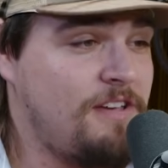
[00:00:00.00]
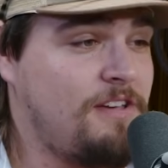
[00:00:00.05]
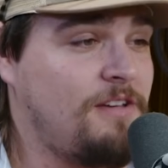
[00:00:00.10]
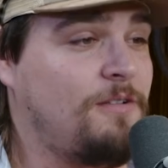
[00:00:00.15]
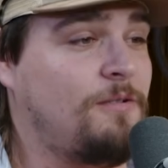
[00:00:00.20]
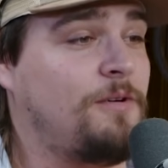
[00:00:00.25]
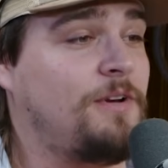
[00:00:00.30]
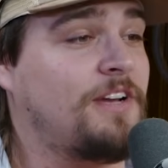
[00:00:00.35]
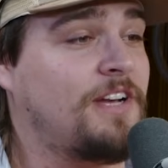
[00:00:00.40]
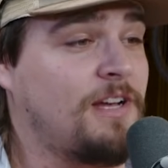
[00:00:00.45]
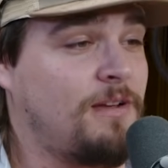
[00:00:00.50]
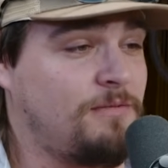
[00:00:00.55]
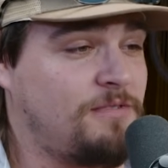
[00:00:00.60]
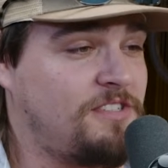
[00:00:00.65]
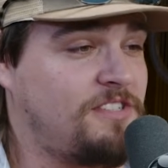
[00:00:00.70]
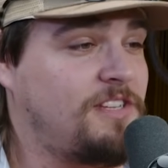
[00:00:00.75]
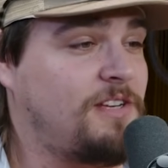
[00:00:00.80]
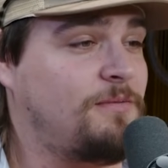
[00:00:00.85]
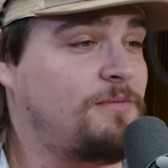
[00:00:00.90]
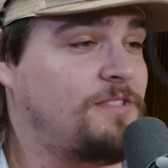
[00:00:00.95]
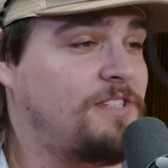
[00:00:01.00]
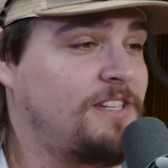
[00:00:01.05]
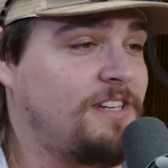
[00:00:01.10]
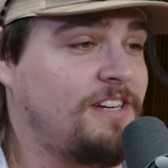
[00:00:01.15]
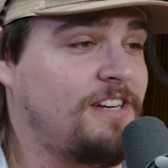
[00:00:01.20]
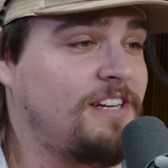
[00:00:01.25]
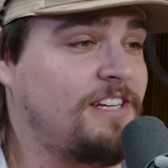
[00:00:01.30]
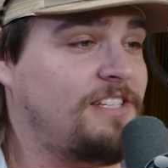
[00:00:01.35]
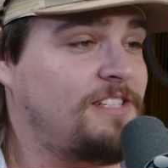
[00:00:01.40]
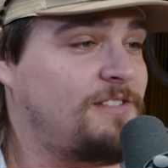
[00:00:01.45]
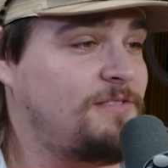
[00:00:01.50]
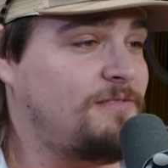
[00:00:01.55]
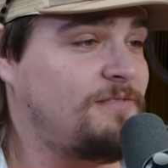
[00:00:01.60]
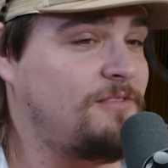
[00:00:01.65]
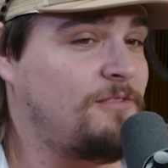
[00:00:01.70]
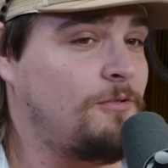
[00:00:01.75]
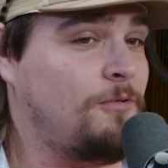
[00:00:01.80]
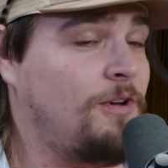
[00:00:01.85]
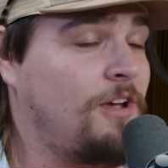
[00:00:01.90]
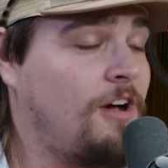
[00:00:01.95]
when it comes to something serious,
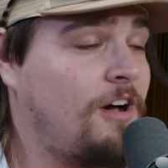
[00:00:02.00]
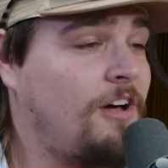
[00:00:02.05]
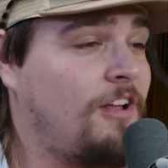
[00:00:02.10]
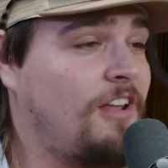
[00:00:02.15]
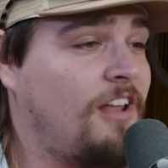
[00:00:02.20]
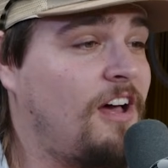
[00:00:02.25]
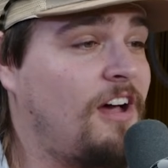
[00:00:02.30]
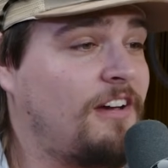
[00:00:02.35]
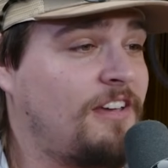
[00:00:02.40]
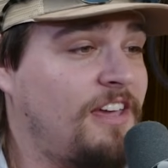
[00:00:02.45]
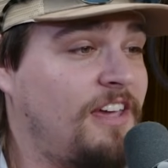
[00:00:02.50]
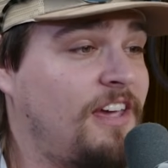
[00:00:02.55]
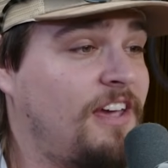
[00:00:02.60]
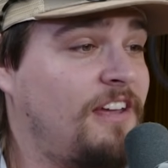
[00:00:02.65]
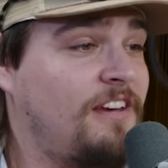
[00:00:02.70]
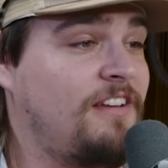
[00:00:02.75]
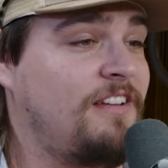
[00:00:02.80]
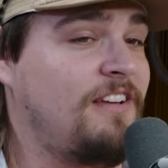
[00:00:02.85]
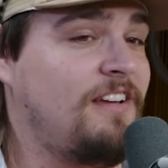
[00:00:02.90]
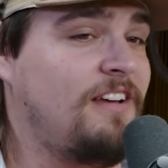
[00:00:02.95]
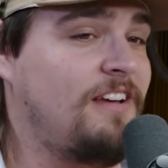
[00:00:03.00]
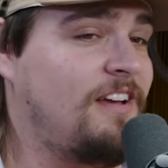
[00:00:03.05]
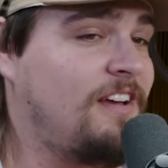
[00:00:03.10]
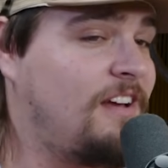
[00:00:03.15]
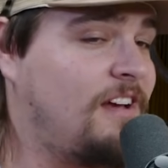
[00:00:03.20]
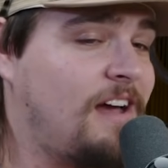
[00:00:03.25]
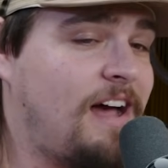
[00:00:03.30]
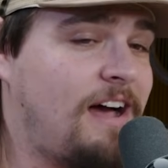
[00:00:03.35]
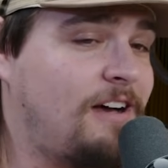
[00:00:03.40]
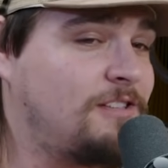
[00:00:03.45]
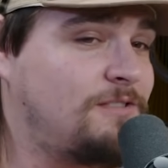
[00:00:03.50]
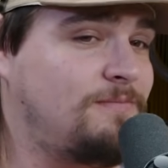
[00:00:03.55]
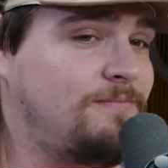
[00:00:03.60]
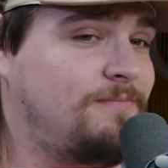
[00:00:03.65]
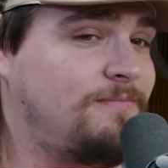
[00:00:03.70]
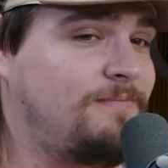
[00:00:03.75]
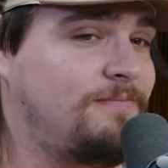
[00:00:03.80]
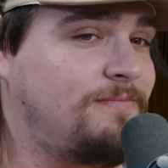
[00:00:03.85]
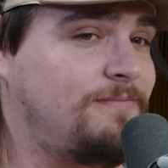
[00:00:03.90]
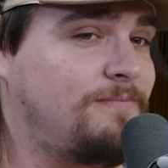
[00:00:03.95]
we all lock in. I was
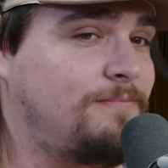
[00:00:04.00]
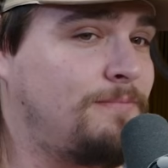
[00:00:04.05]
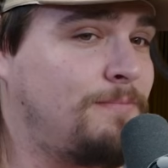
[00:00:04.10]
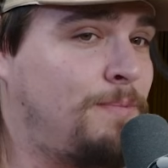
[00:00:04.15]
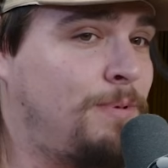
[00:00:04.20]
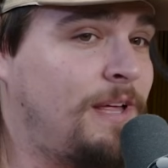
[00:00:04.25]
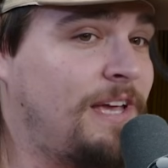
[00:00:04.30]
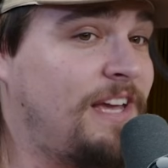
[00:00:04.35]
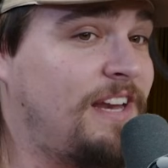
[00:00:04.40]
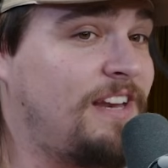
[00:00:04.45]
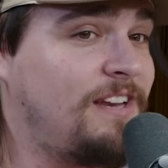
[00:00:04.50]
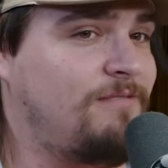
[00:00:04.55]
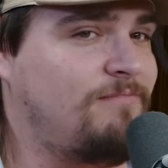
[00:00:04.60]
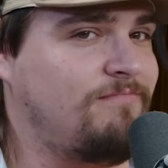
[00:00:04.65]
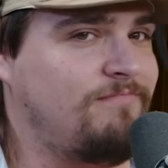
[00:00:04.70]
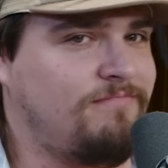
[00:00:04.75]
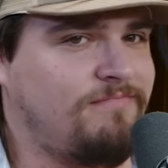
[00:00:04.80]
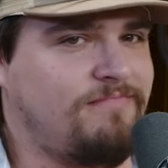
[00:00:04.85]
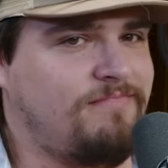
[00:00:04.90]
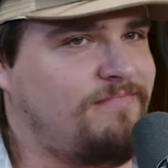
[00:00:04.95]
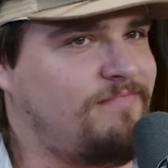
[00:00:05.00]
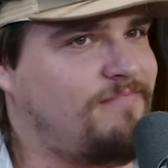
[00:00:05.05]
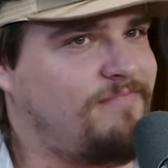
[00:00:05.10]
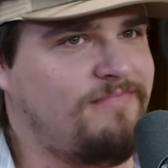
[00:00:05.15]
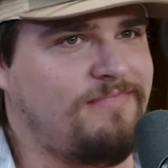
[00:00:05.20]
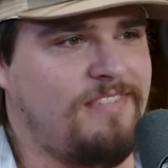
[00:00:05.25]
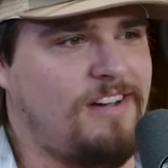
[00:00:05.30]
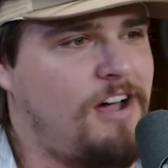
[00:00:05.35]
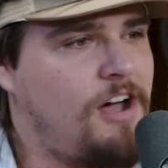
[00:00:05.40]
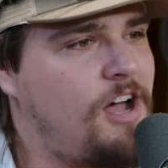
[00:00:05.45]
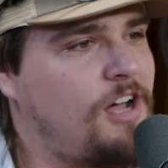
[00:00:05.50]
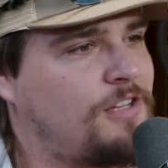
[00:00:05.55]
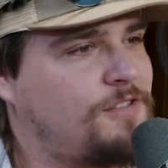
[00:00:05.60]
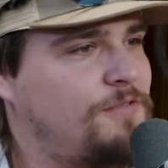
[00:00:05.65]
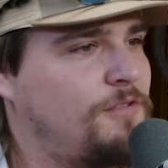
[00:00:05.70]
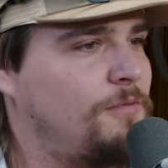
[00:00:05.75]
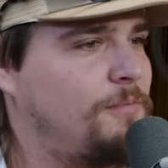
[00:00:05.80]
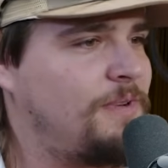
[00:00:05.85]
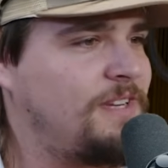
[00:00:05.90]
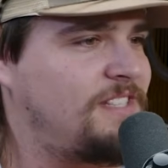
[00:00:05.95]
playing in
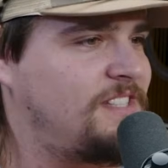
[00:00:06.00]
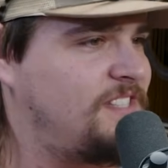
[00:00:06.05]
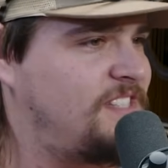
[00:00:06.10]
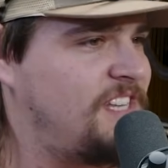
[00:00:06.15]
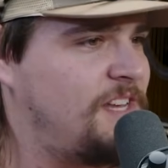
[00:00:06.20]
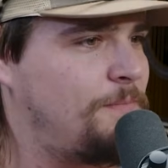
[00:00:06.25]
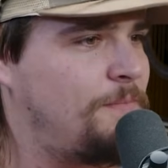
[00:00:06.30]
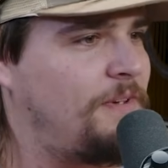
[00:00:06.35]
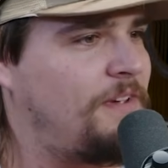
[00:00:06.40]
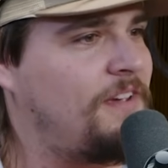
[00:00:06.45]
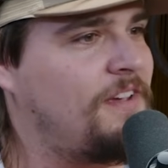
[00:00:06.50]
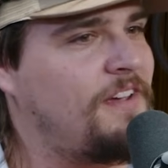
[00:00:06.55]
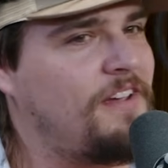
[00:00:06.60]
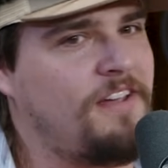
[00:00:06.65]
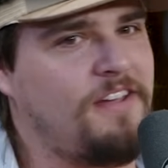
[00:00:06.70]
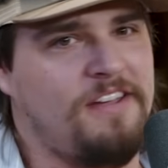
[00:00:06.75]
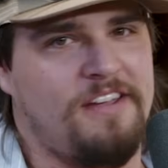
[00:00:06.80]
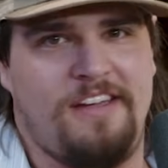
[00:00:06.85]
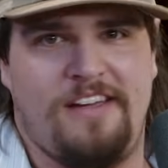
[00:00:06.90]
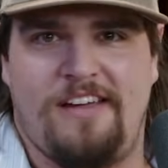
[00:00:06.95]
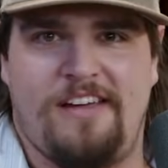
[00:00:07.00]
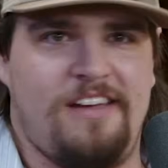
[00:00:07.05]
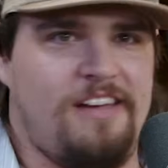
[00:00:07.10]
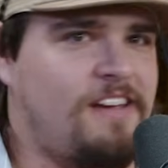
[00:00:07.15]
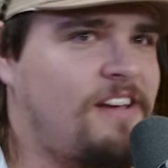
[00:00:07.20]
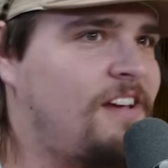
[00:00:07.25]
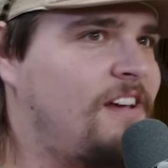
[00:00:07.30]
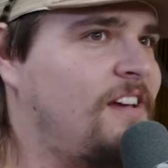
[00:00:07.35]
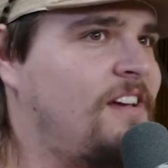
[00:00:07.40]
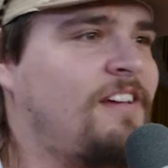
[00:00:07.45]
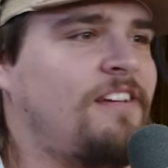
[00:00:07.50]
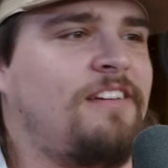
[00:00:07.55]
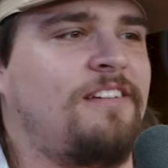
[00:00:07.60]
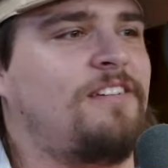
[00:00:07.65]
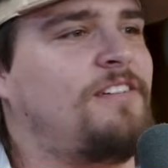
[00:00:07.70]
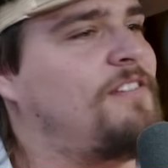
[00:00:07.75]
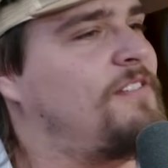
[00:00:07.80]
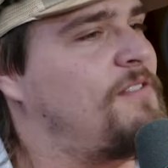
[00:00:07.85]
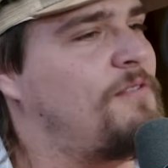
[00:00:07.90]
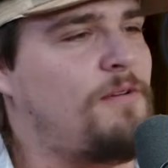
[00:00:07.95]
Oxford, Mississippi.
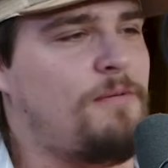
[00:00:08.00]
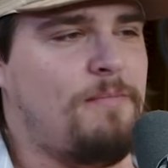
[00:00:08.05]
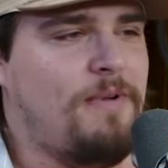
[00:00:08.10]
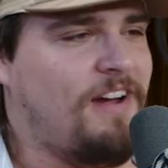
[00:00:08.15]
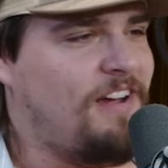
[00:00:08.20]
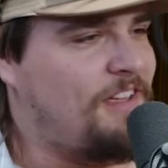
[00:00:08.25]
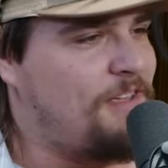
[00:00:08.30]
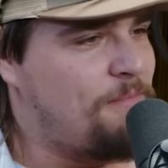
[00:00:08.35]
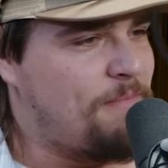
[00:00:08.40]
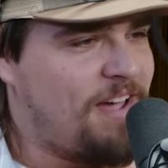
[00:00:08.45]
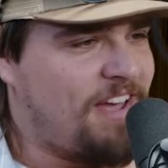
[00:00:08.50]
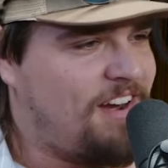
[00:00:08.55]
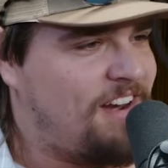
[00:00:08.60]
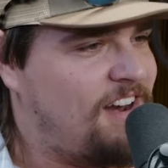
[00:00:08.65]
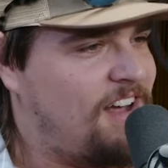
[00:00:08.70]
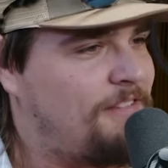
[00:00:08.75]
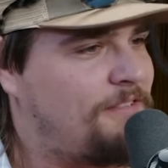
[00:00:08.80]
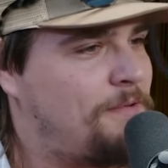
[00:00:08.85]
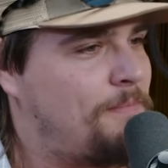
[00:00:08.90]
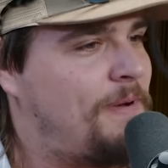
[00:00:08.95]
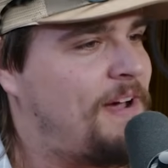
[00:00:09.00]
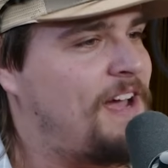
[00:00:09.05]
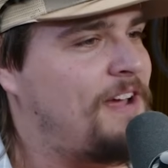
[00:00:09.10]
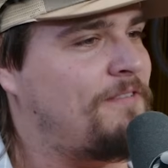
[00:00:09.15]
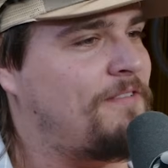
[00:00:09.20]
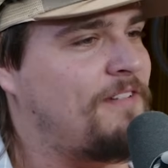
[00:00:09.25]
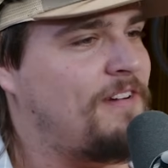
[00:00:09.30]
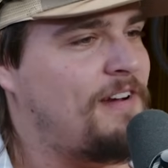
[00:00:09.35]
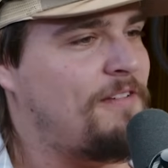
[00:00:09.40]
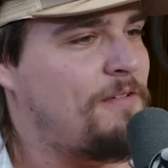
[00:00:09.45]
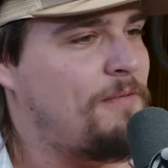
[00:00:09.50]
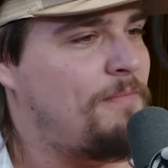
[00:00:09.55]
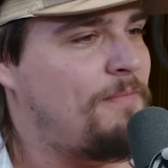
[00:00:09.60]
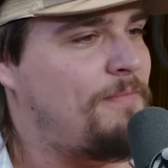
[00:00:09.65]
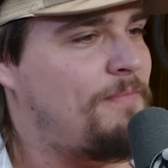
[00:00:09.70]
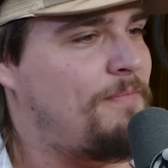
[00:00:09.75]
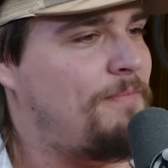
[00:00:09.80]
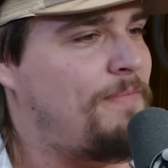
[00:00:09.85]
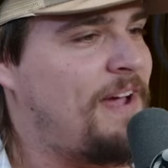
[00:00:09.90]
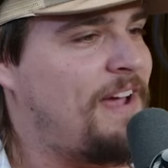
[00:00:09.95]
We barely made enough to
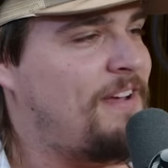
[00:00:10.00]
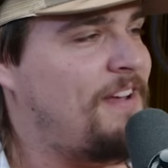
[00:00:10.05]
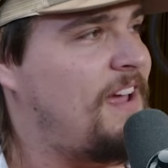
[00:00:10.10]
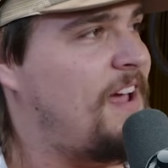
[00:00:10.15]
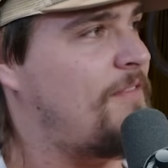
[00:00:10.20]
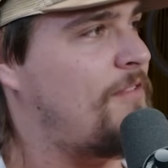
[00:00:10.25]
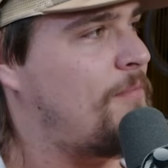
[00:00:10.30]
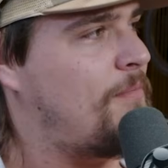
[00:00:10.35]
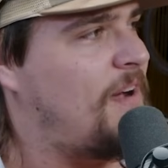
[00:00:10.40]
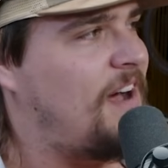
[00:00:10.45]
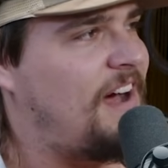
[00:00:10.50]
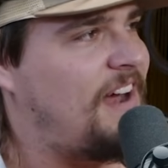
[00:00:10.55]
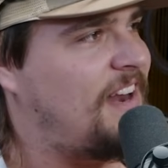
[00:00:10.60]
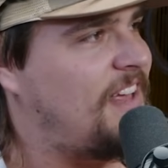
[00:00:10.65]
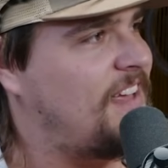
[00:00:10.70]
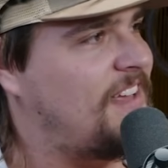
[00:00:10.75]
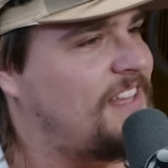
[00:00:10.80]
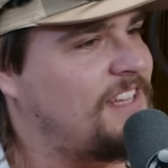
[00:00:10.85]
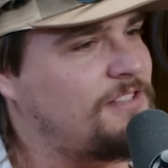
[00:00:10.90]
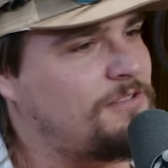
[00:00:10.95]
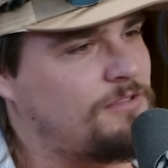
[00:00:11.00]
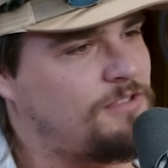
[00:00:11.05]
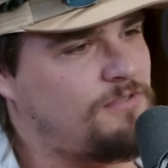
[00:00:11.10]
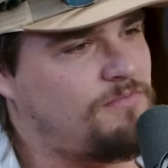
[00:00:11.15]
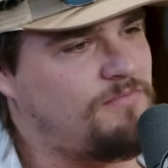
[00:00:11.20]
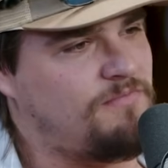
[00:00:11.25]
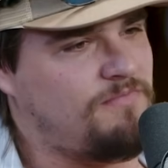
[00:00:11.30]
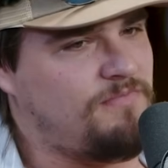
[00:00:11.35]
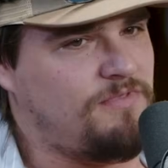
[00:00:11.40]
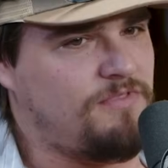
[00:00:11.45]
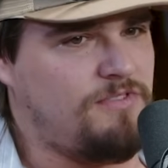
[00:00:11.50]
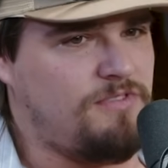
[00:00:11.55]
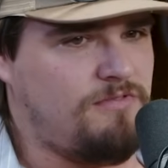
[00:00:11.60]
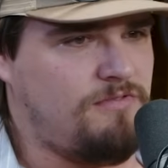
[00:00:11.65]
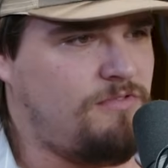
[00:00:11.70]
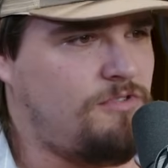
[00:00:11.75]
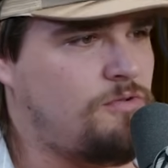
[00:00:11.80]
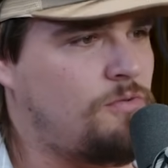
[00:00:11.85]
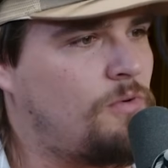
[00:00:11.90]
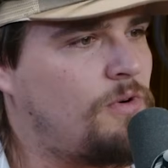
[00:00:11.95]
pay everybody. This was
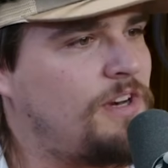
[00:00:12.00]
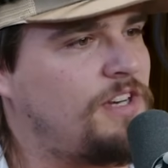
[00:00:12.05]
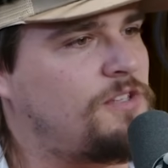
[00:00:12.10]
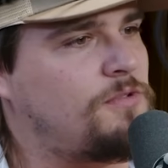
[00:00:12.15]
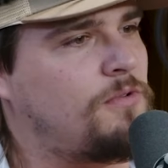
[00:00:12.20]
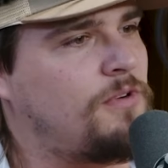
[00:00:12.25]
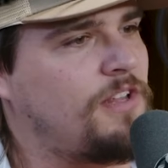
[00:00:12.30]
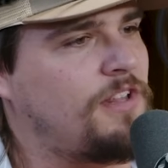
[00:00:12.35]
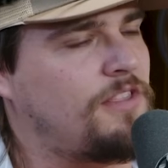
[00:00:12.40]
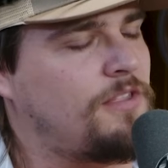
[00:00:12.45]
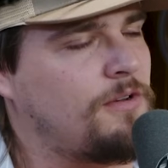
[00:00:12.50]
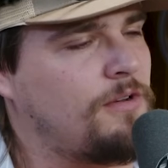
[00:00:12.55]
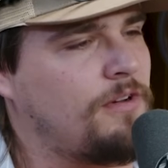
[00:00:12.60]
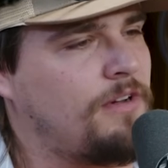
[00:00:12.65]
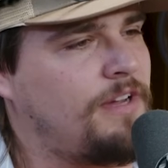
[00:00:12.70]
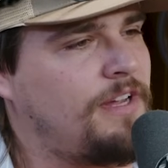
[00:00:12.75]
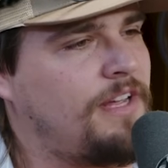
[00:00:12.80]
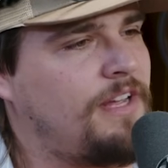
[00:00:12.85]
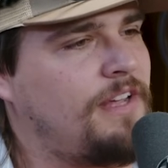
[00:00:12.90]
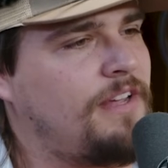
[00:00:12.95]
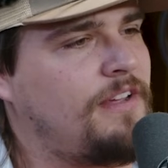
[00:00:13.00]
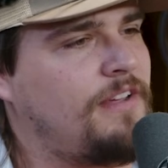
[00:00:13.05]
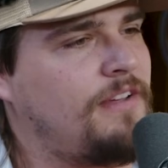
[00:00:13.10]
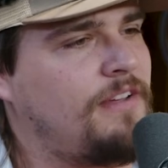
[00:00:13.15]
2023.